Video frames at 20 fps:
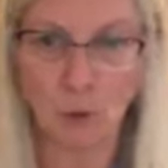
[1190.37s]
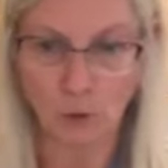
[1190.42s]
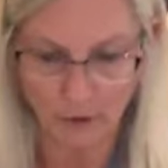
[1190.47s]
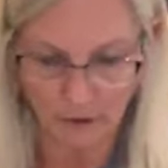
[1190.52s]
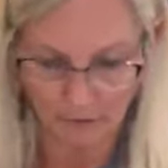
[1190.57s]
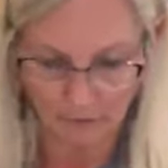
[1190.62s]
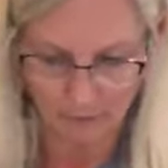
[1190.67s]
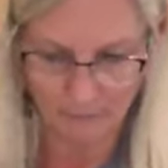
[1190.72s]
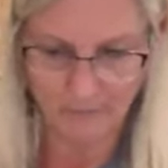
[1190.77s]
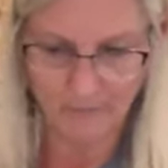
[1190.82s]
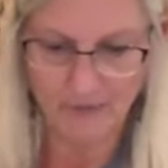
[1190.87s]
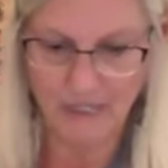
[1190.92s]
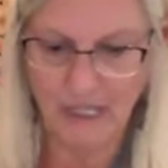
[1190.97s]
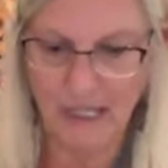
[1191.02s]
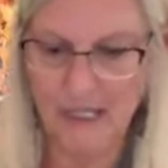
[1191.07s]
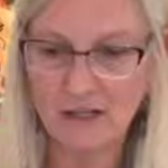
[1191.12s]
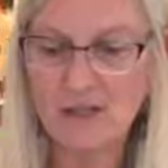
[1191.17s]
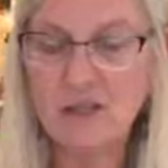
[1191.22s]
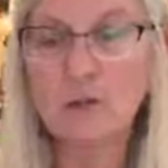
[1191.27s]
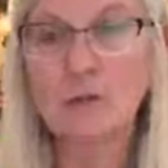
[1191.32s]
boring
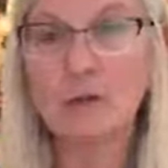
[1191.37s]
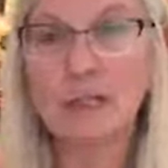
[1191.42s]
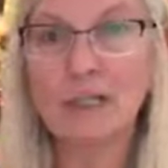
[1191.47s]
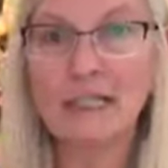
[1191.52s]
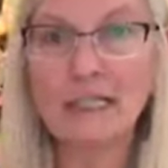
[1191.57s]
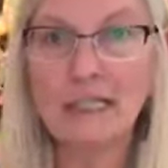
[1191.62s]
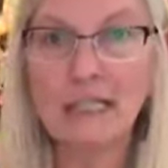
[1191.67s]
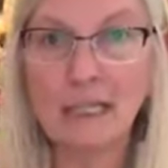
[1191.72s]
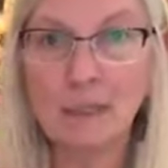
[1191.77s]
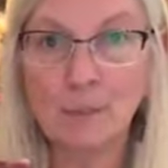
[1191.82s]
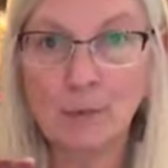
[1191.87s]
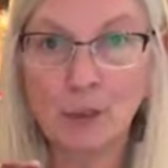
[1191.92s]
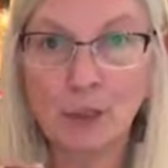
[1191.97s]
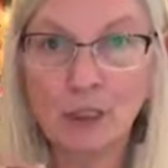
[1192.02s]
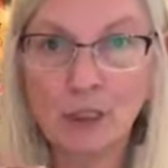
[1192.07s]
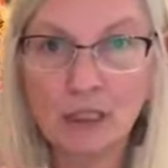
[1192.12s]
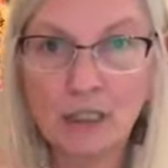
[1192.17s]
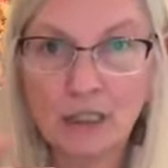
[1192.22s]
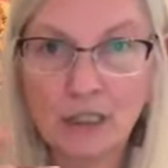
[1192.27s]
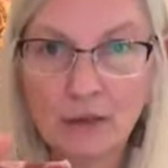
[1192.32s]
thing. So we're going to take a
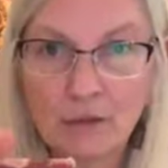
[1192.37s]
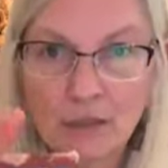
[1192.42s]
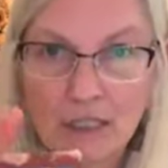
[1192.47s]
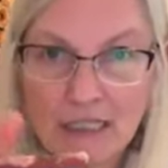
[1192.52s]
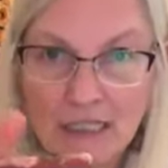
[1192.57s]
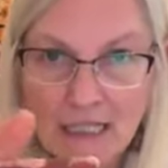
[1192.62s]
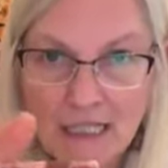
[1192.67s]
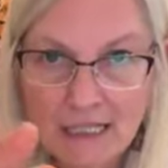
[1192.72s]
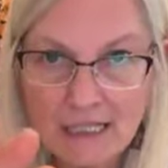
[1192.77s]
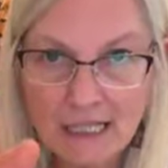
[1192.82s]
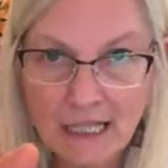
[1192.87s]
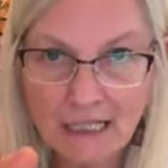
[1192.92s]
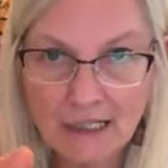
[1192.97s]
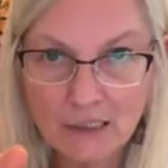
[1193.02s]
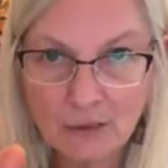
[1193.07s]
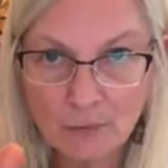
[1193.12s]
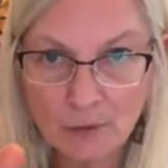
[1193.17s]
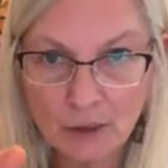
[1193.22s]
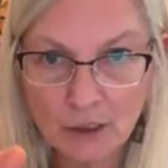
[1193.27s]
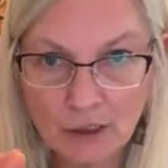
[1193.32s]
book. We're going to take a
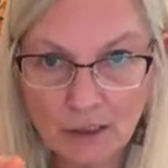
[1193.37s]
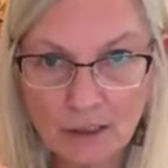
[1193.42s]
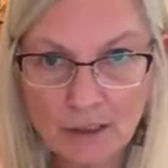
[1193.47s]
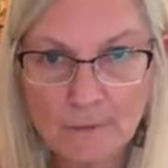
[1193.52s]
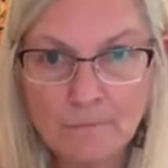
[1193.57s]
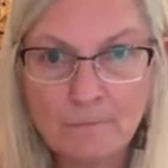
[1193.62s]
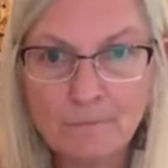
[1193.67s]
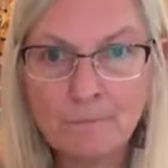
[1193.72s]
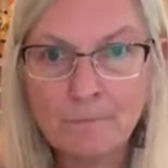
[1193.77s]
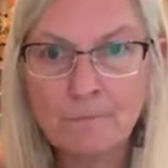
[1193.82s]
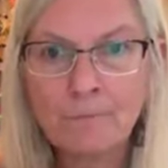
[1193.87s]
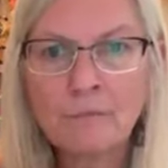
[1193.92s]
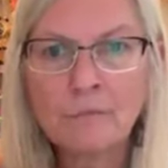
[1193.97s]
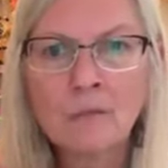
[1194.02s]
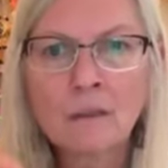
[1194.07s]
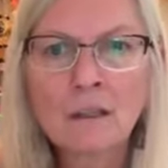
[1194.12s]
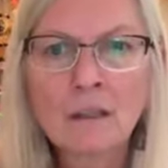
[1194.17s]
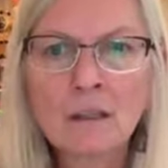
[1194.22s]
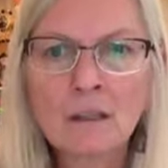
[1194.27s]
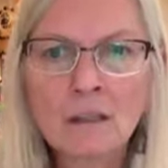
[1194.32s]
Santa book.
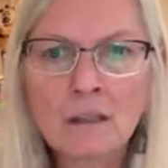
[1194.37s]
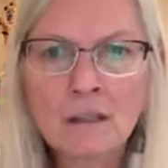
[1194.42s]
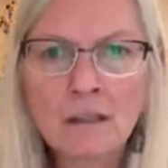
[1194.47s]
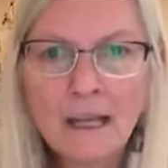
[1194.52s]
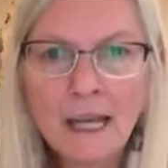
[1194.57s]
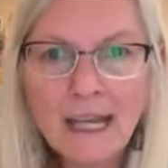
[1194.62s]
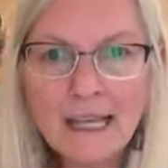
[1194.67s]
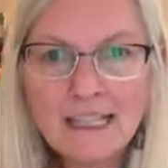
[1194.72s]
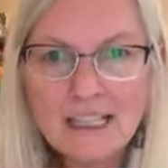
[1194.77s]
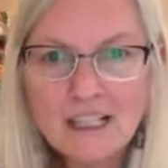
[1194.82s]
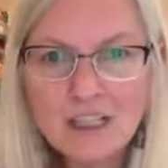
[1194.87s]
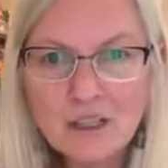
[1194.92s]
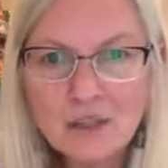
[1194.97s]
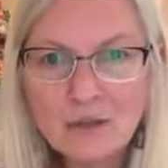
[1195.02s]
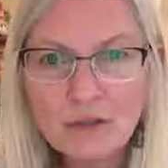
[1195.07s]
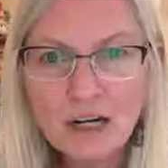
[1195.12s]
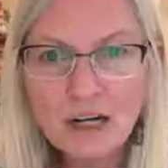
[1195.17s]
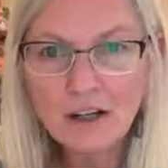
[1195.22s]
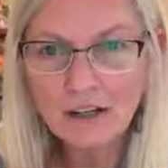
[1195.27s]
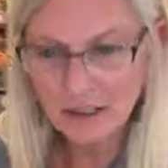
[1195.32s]
Hey, Sue,
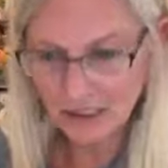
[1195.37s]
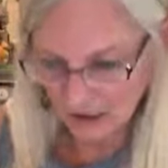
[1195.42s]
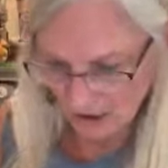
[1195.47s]
how